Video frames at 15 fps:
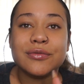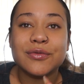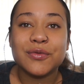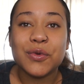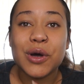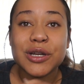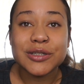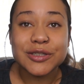
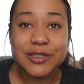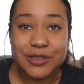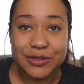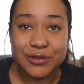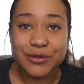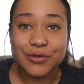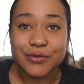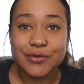1,
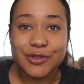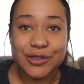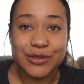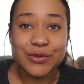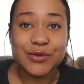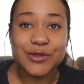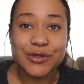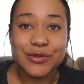2,
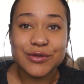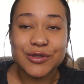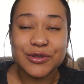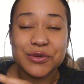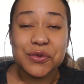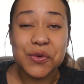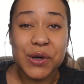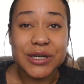2, 2,
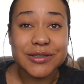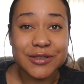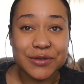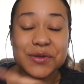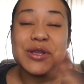2, 1, 2.